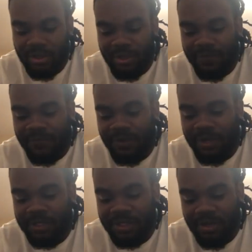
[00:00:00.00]

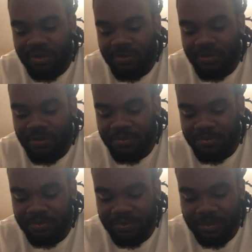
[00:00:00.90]
footage on them,
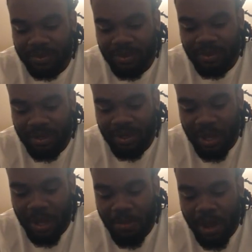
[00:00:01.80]
so
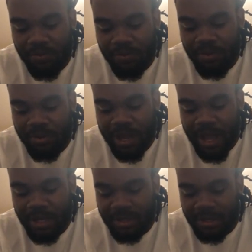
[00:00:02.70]
they about through. They
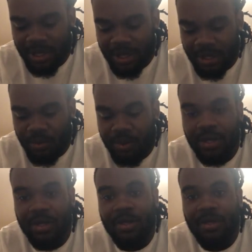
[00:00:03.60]
got to the end of the
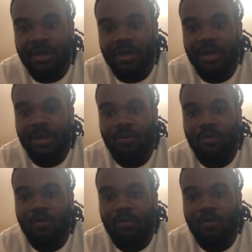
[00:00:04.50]
week. Man.